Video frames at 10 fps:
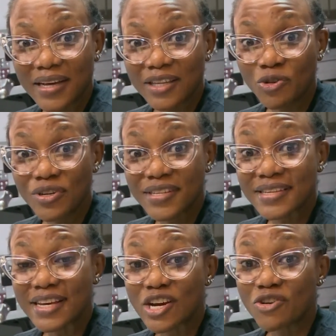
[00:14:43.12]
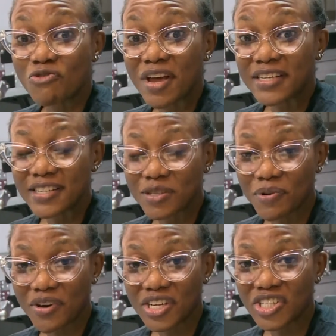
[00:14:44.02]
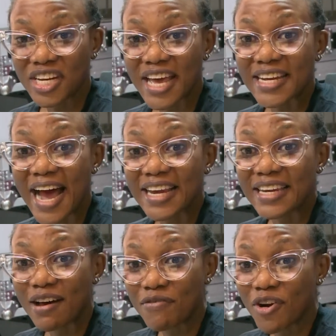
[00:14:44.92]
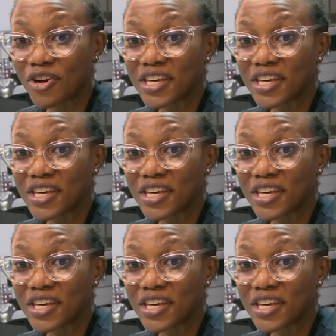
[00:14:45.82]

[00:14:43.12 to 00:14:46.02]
Eunice is a great inspiration, and I love her.